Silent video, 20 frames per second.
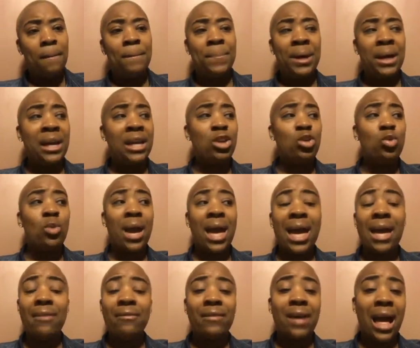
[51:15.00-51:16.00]
but you
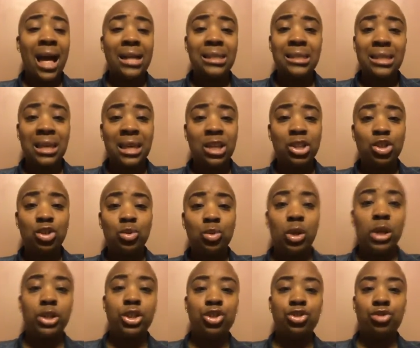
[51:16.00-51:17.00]
have got to get
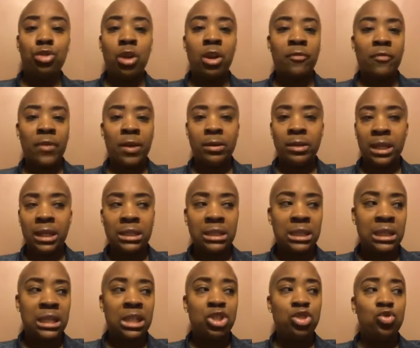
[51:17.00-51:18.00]
you a strong
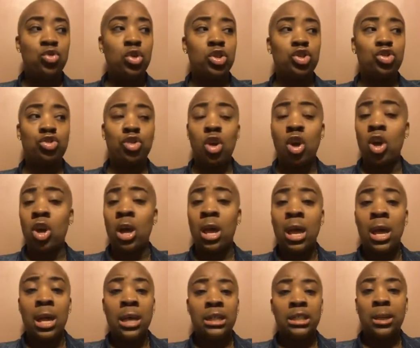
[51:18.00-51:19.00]
foundation, get you a strong
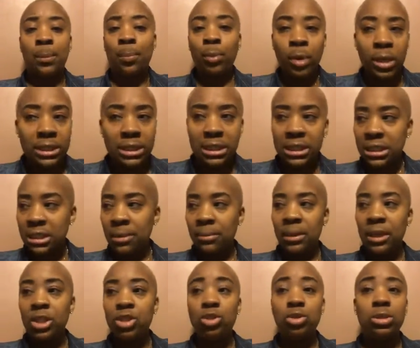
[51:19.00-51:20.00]
support system,
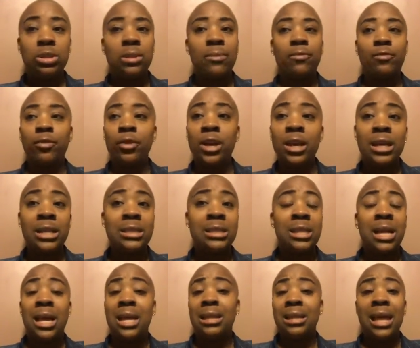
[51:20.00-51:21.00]
get you some
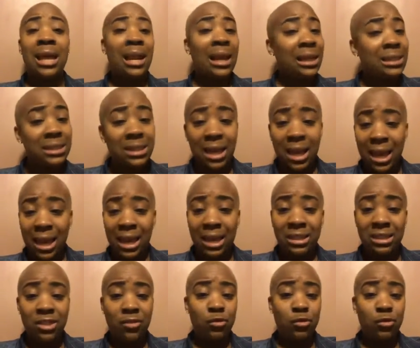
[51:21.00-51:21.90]
friends that ain't your age.